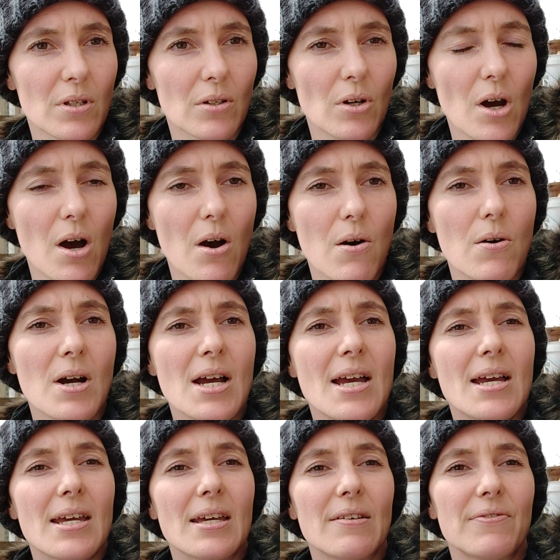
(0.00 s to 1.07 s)
and go.
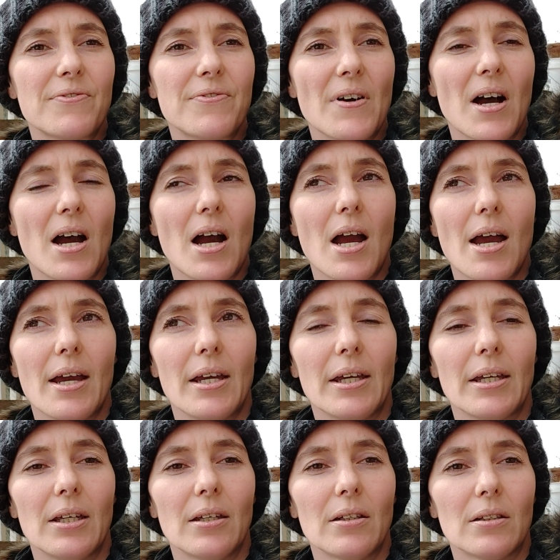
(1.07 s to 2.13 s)
If
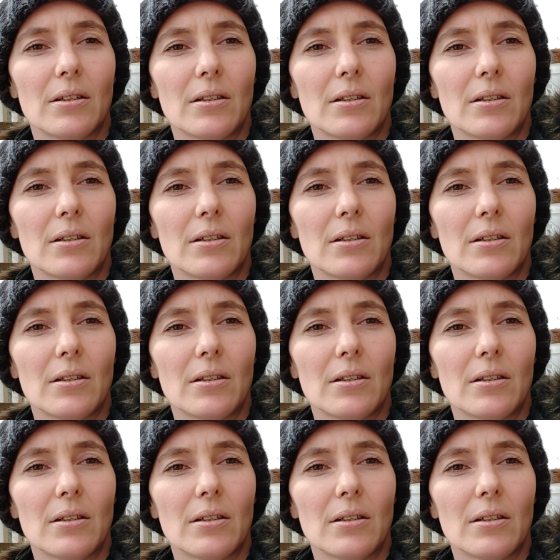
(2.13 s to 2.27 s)
I,